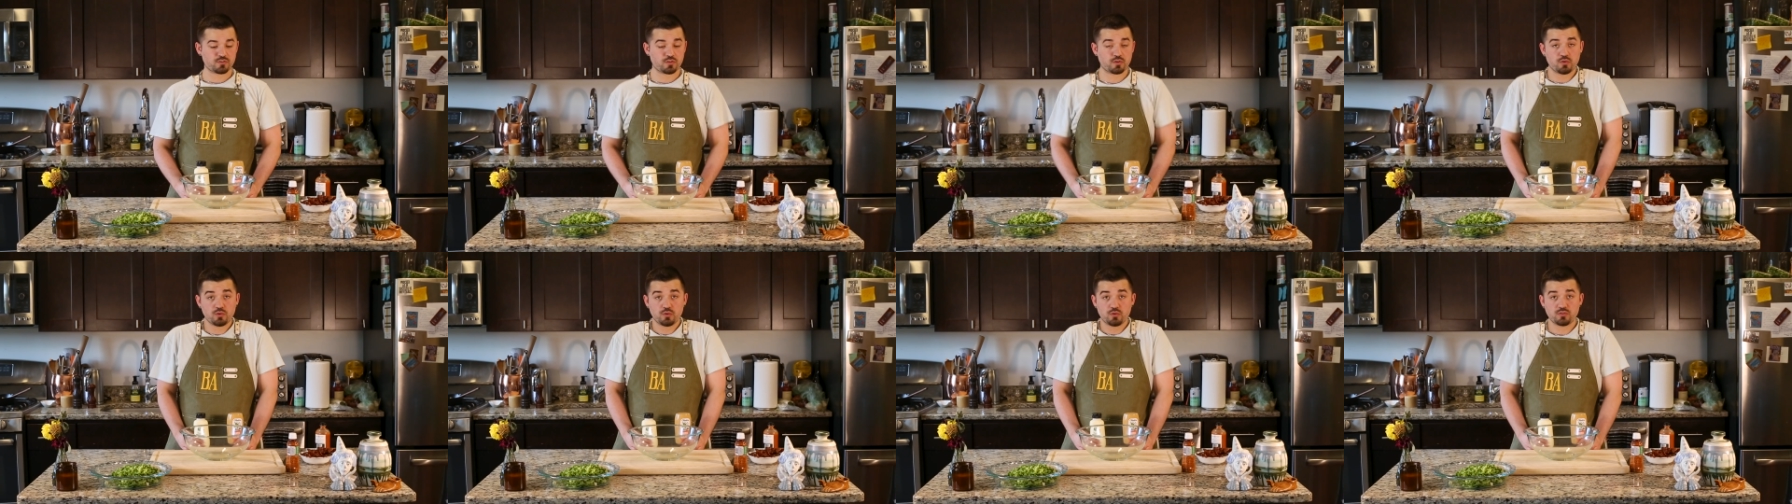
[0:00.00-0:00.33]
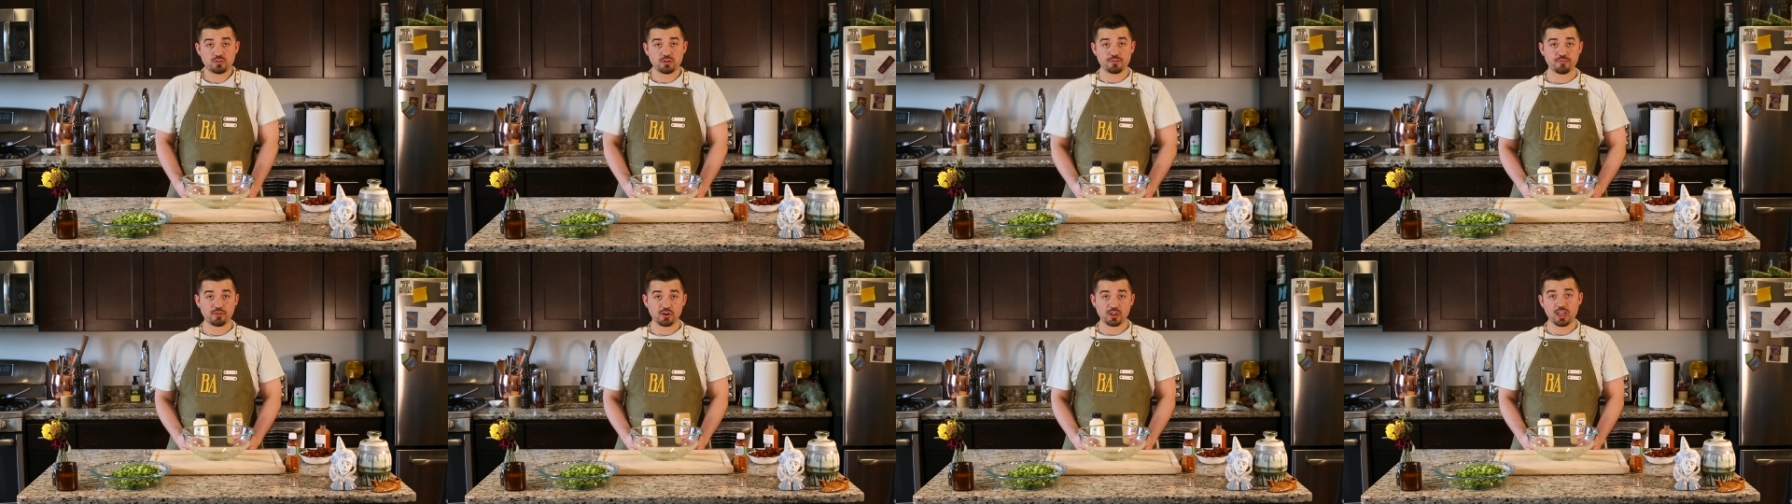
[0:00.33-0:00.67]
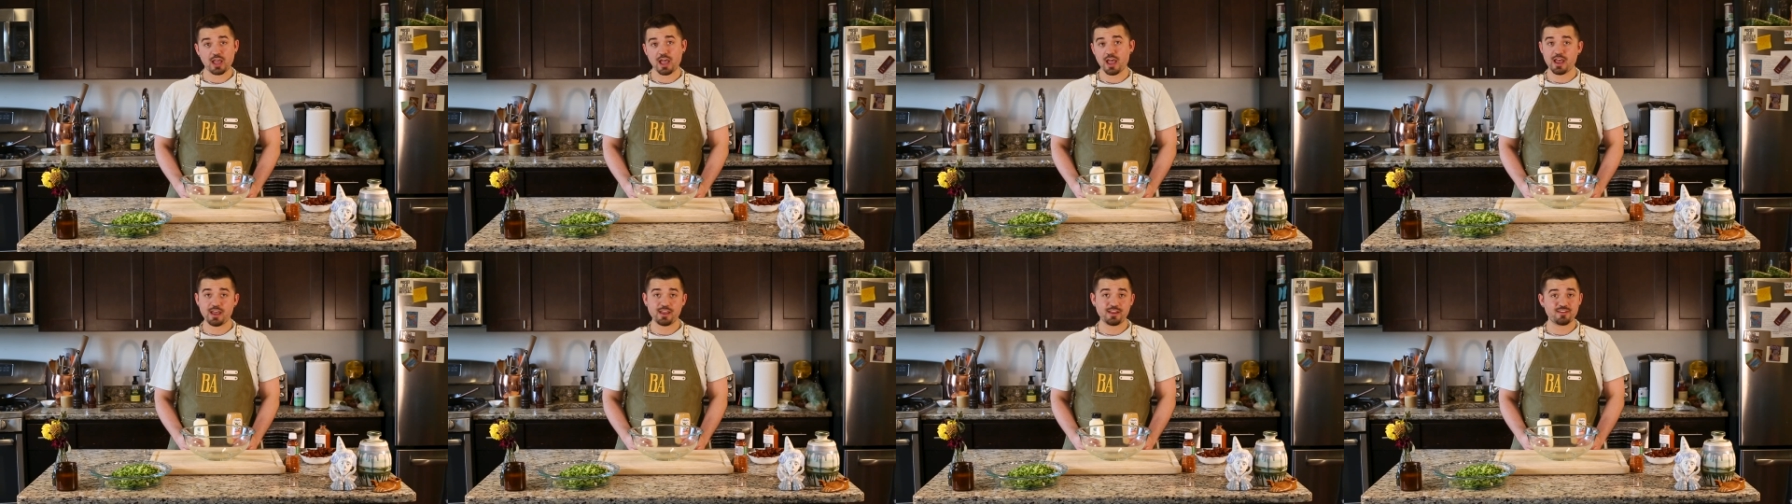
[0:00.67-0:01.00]
2 different
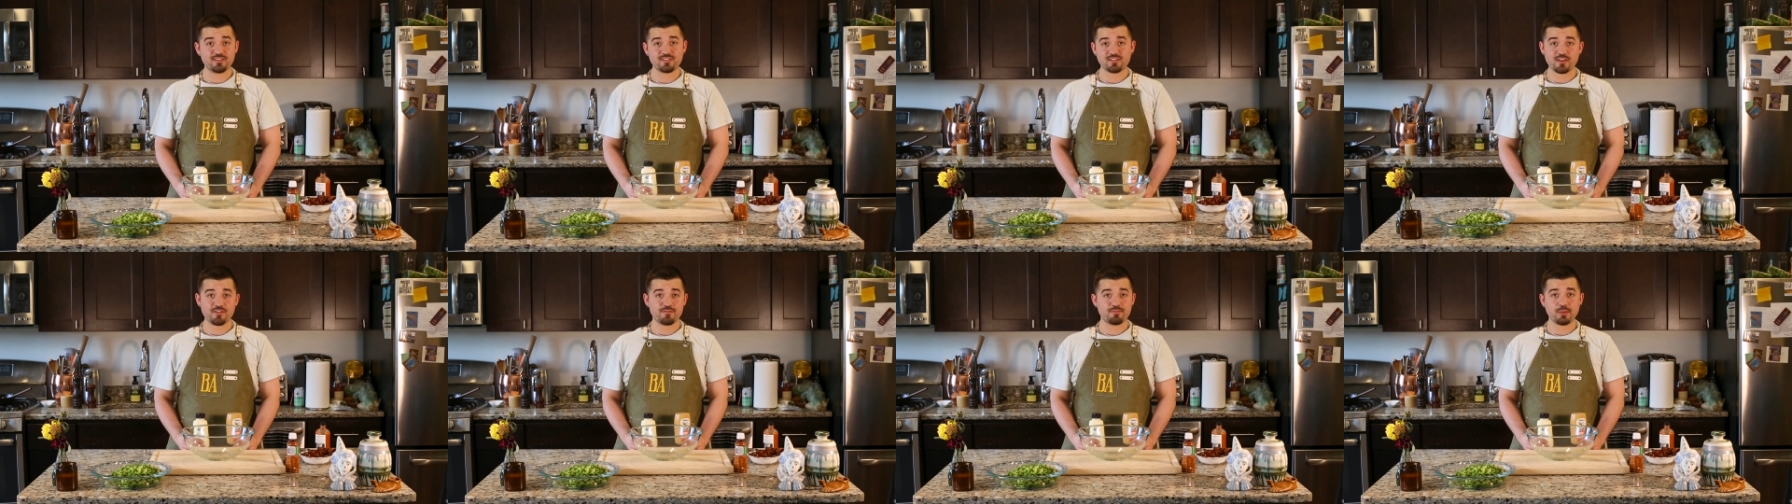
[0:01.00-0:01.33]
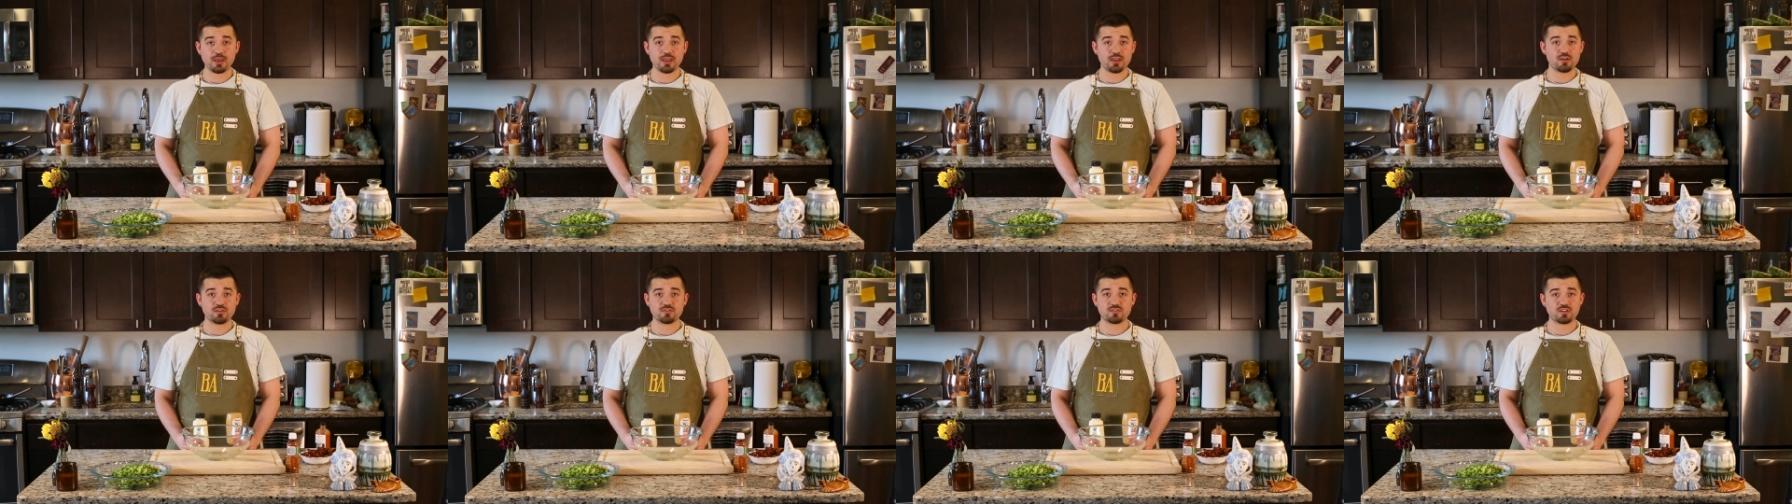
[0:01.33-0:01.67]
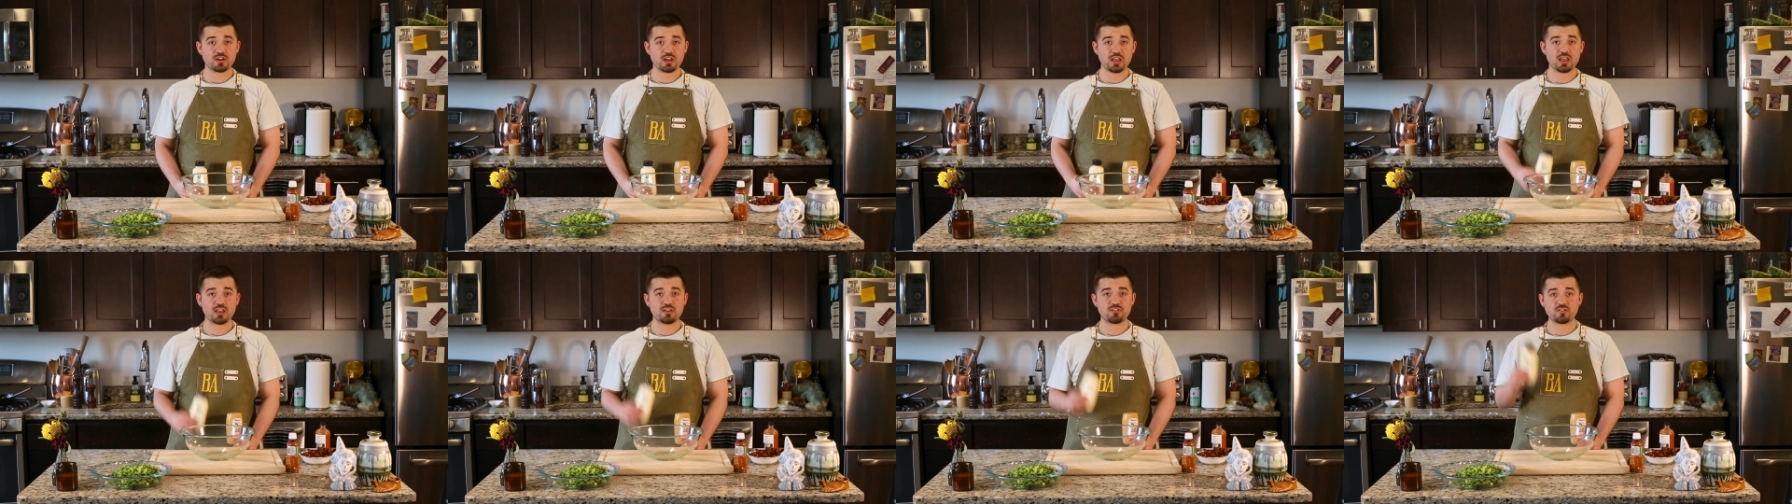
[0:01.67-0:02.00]
kinds of mayo
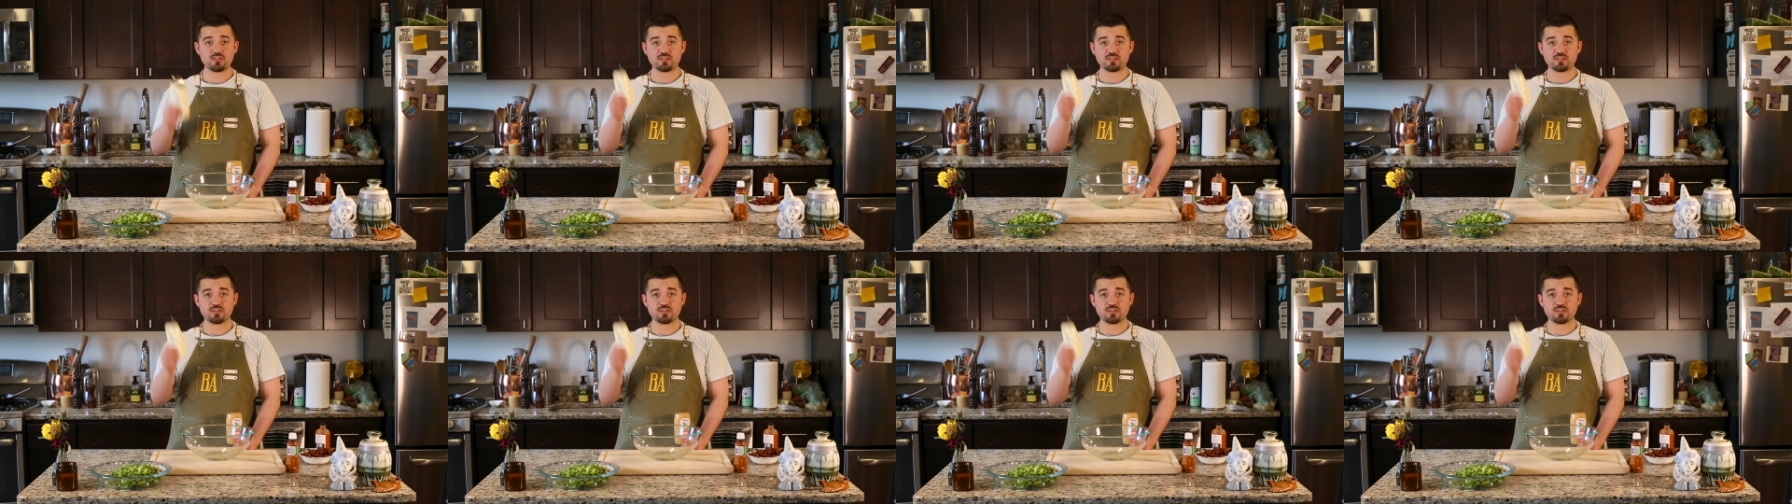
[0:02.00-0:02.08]
today.